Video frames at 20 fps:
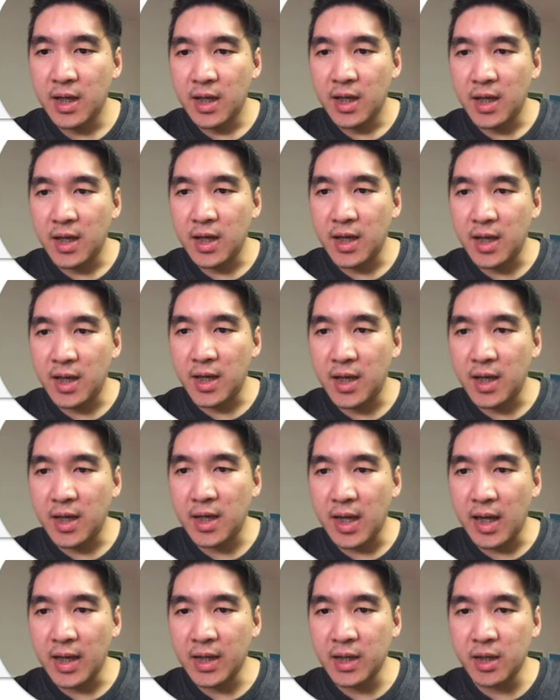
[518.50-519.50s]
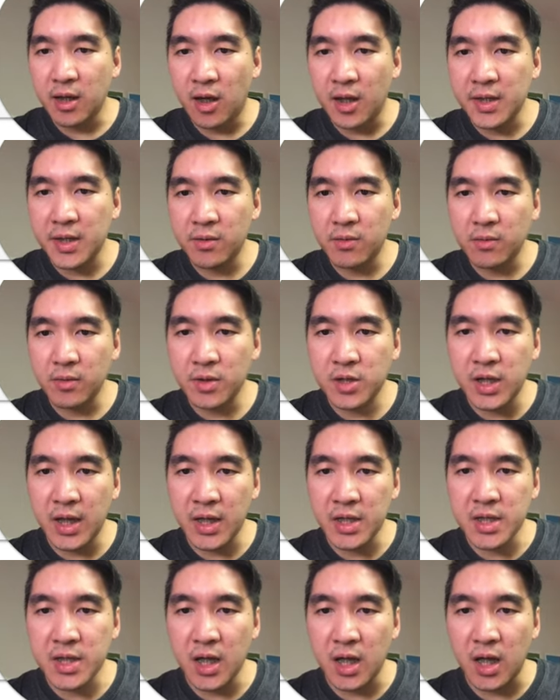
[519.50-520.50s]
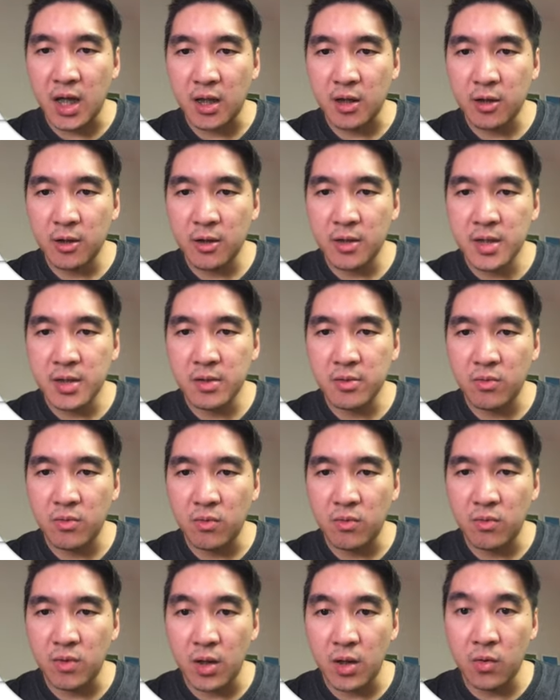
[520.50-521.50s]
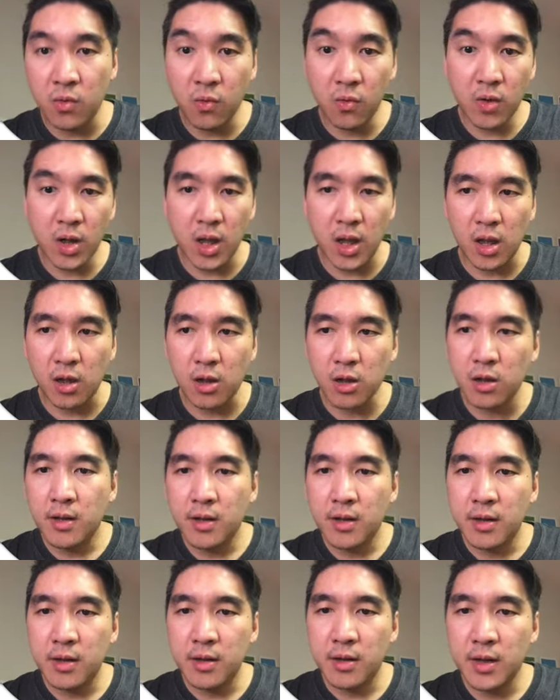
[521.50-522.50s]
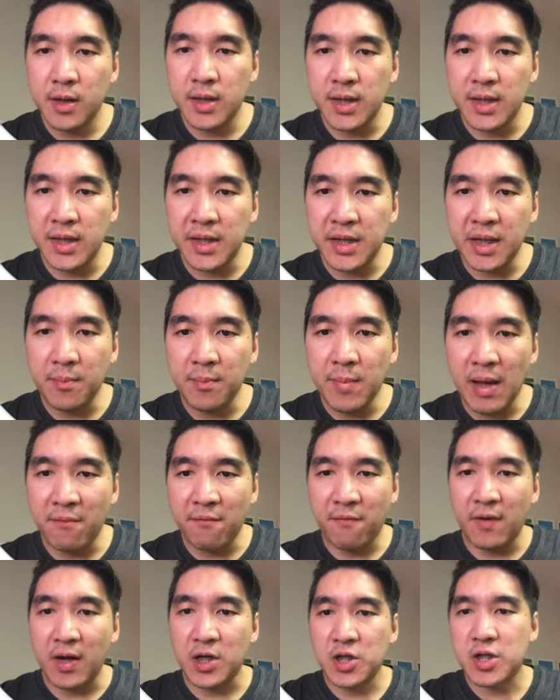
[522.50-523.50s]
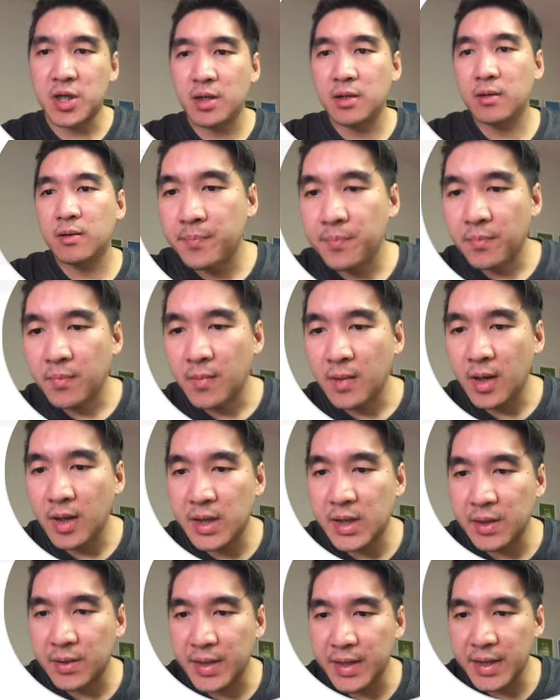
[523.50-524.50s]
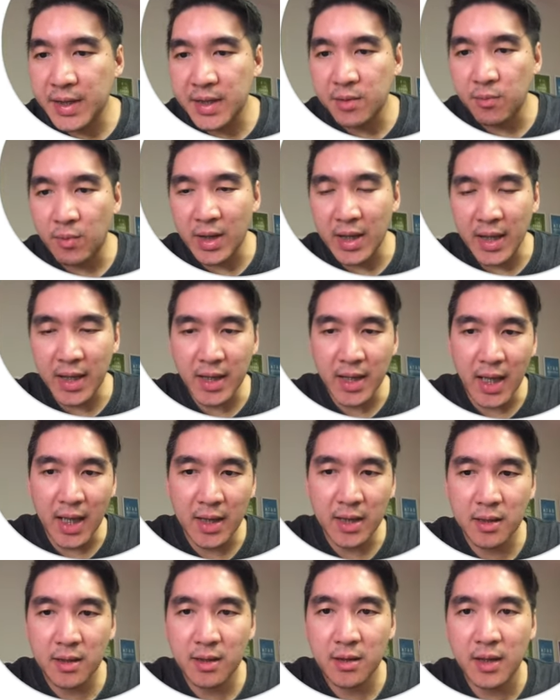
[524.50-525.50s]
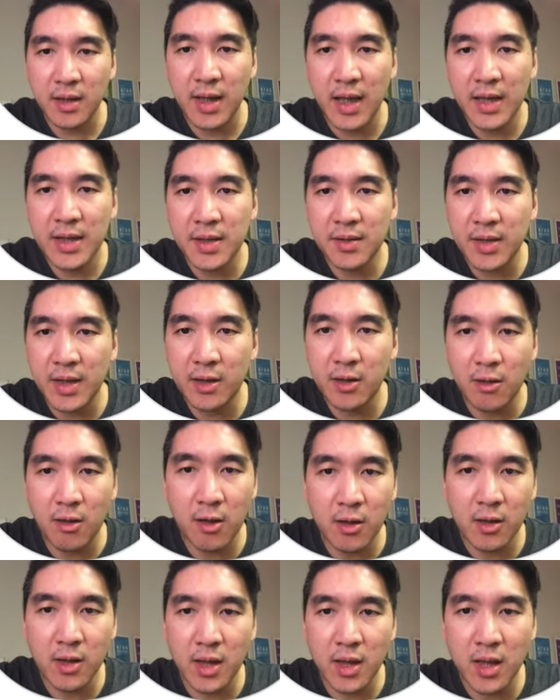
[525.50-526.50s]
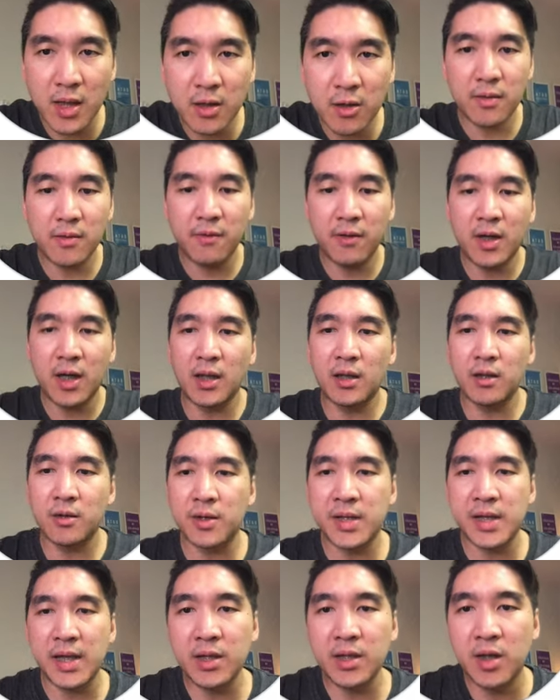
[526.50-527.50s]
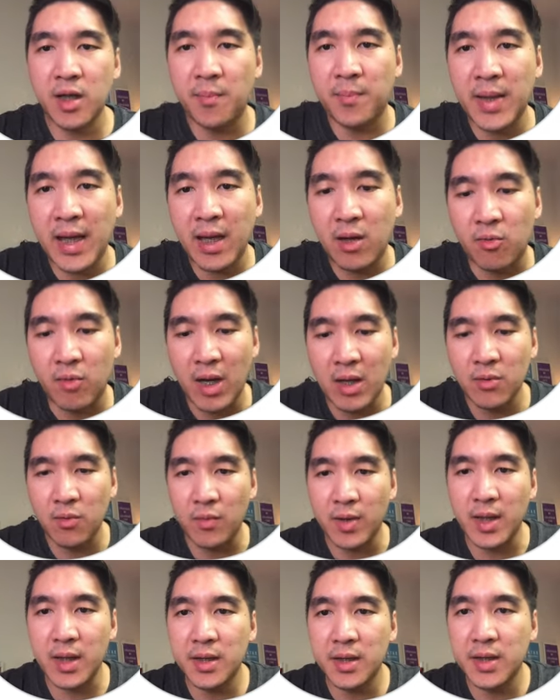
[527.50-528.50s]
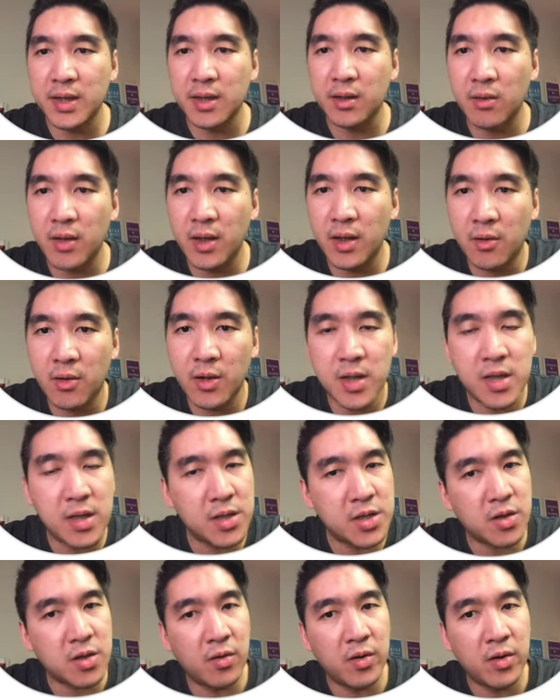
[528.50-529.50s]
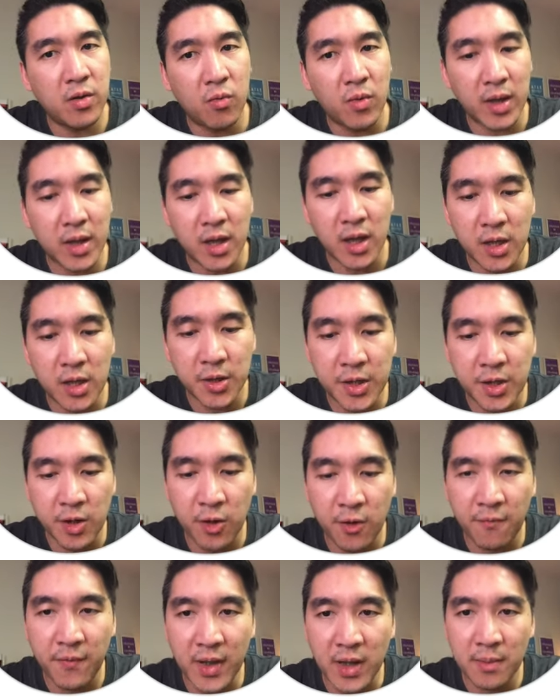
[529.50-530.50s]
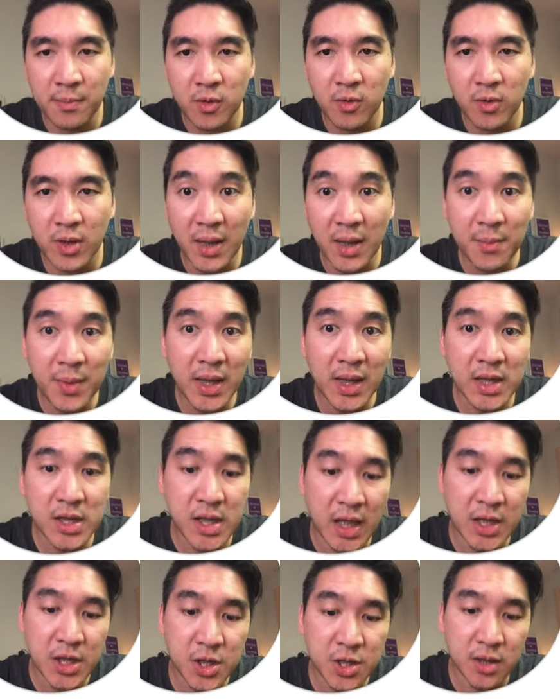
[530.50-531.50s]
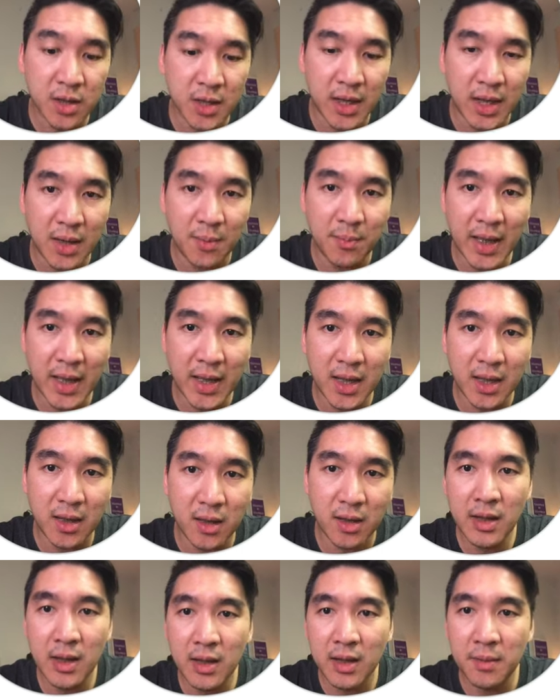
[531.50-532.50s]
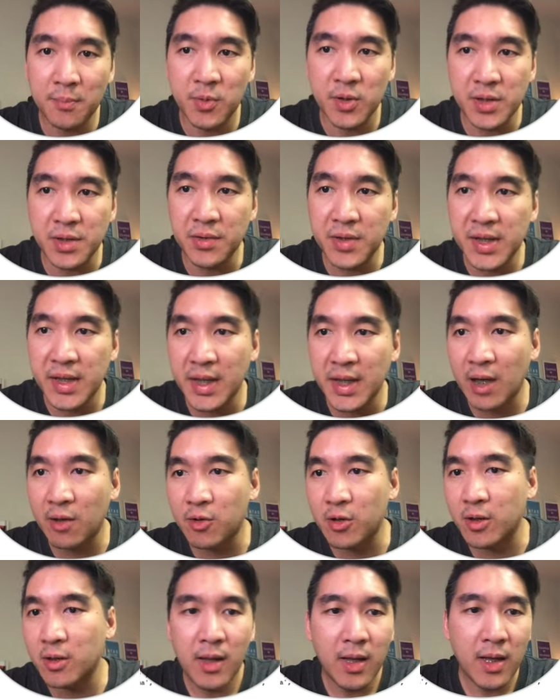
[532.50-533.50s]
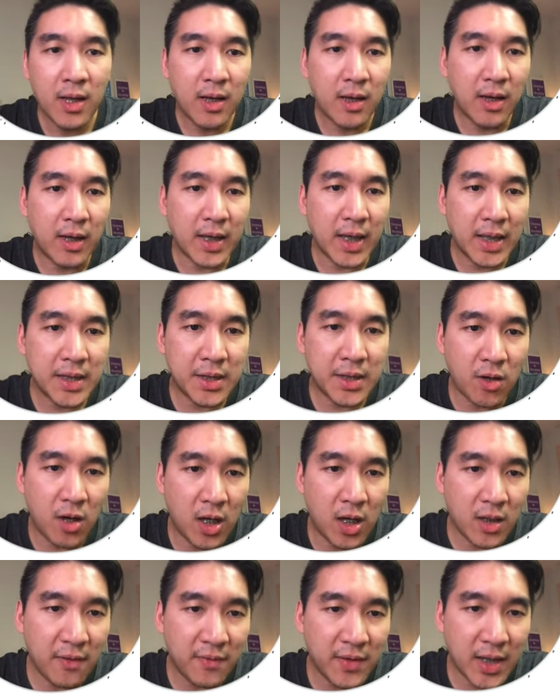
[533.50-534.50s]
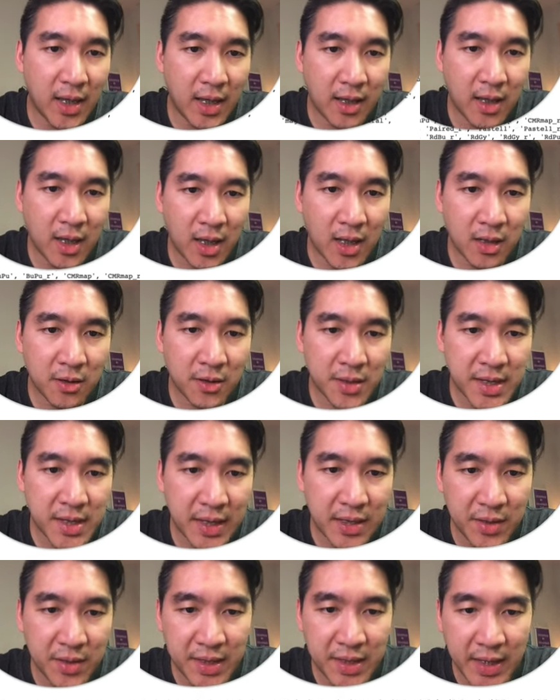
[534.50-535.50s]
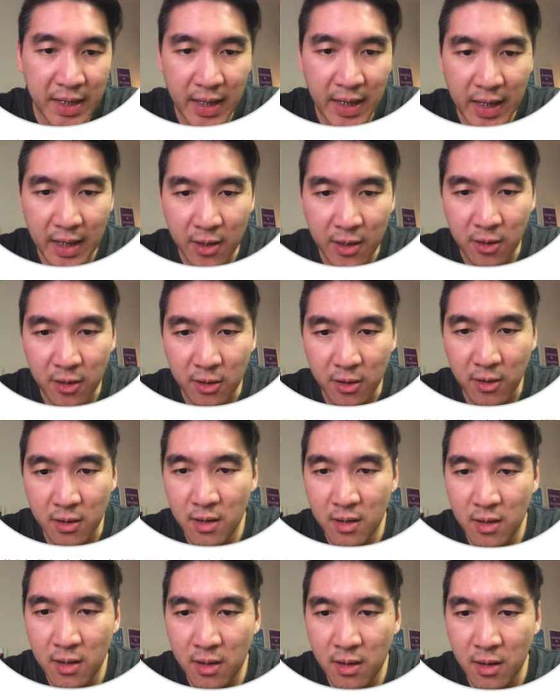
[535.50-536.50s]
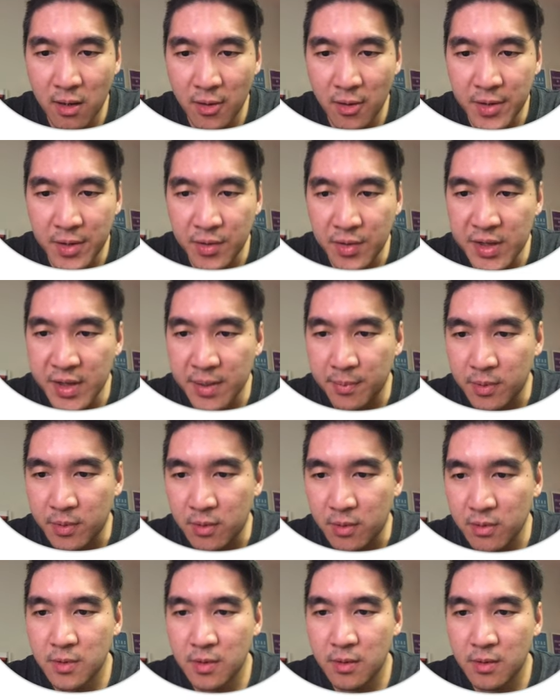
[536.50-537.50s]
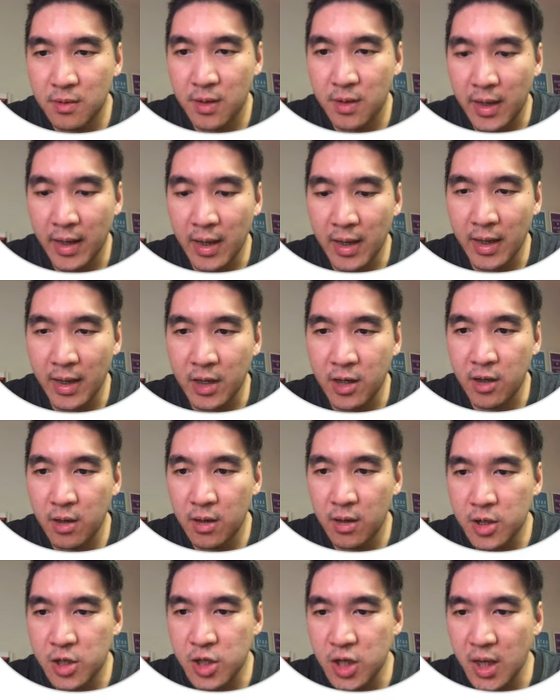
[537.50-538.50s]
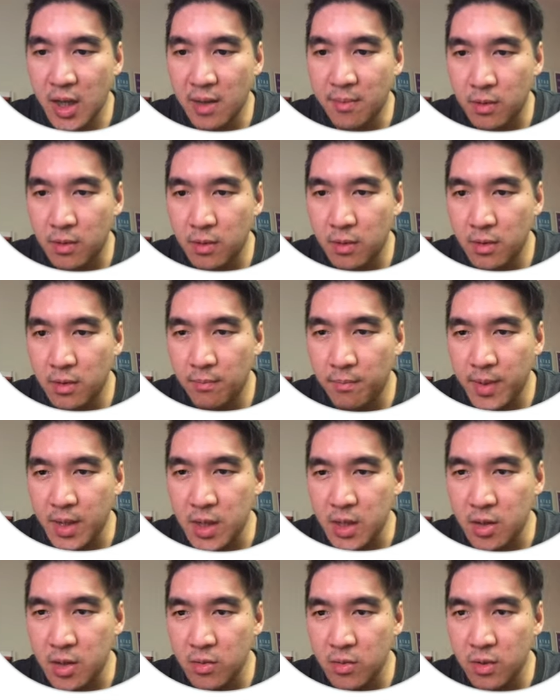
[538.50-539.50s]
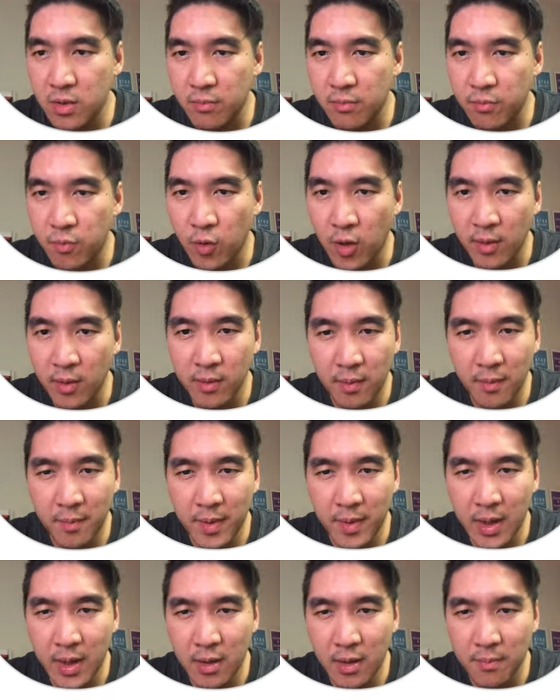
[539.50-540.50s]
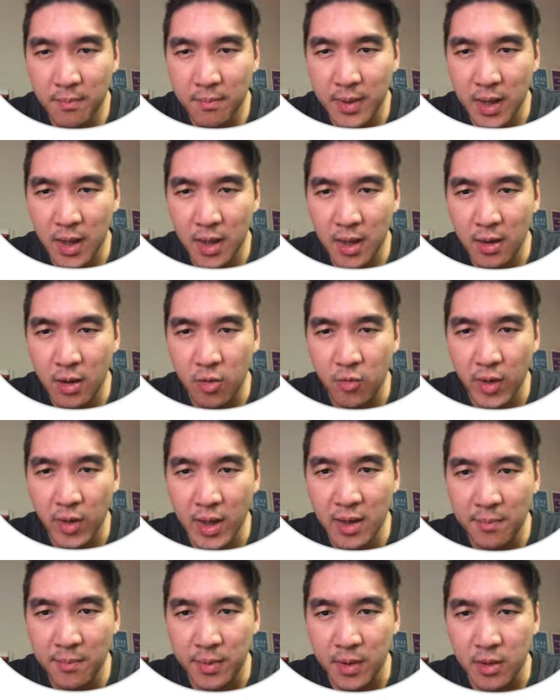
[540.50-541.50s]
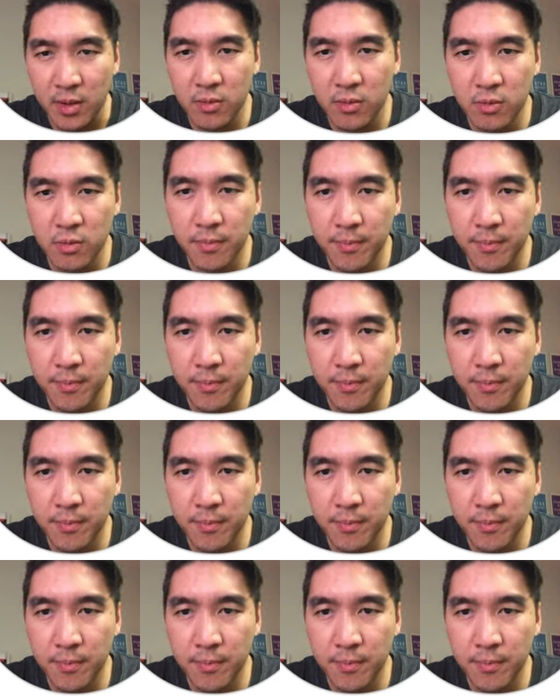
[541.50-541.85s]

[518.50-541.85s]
And I could also change the color to a cool color in the CMap function. And so this is what I get. Okay, so there are other colors that you could play around with. So in order to show you what colors are available, let me intentionally make it produce an error. Okay, so all of the colors that you see here are usable. Okay, like G and BU would probably be green and blue.